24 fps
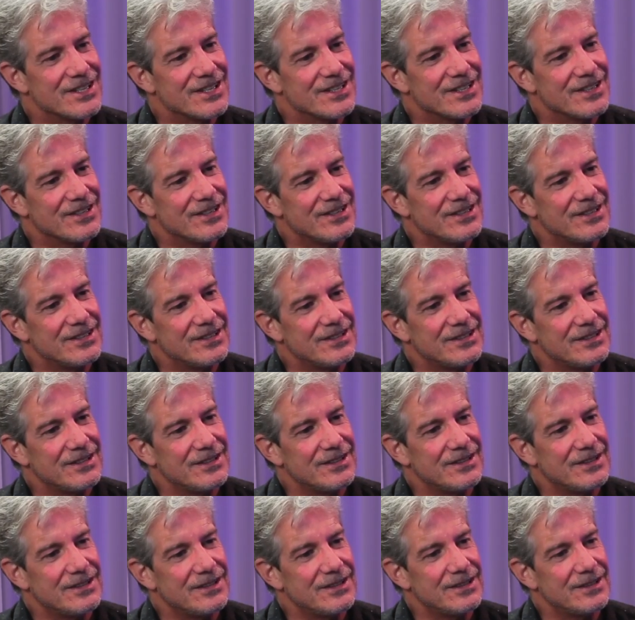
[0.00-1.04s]
oh
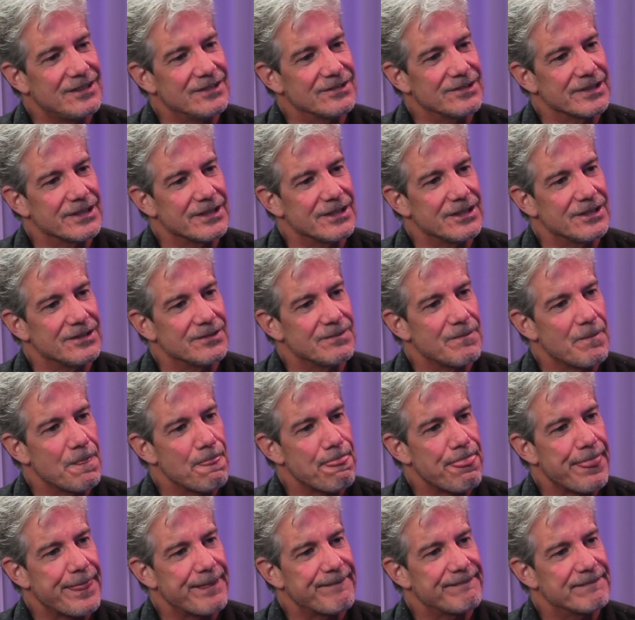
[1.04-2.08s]
God. Oh, okay.
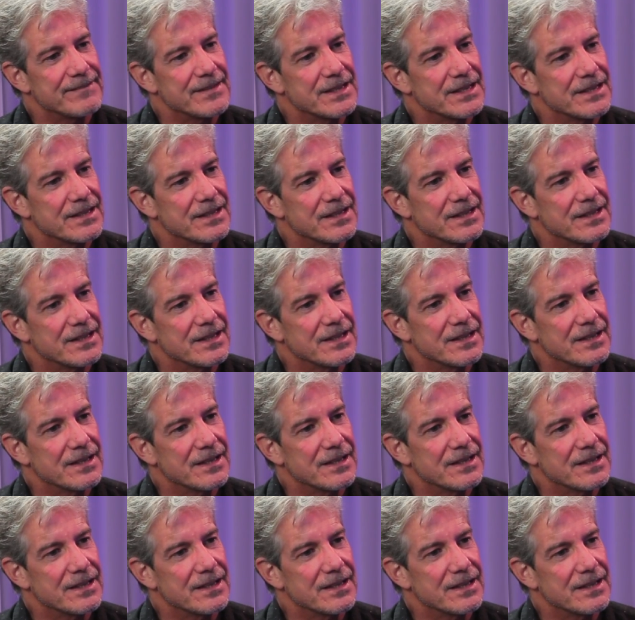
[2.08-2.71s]
No. Um,